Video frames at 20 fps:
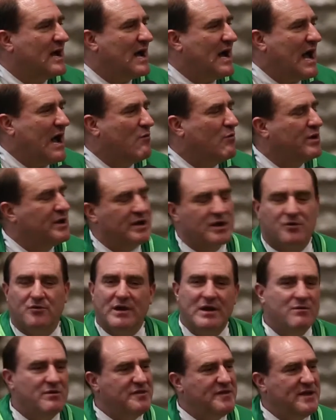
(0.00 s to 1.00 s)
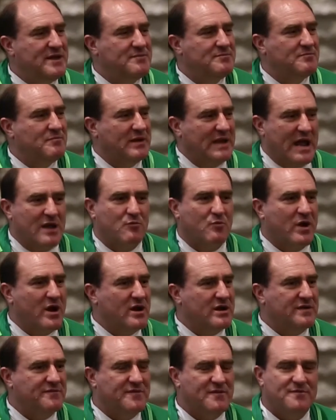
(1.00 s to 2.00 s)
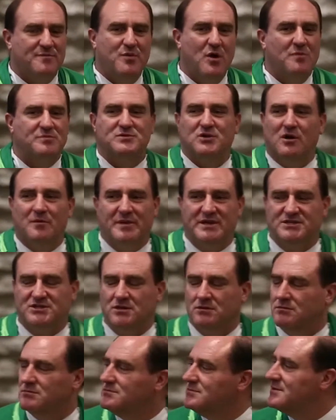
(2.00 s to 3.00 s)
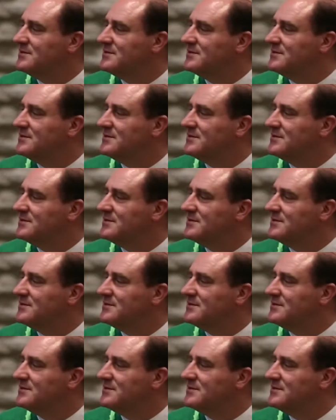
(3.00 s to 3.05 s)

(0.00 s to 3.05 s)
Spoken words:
I wouldn't agree with it, but I'd wear it if the Pope told me to.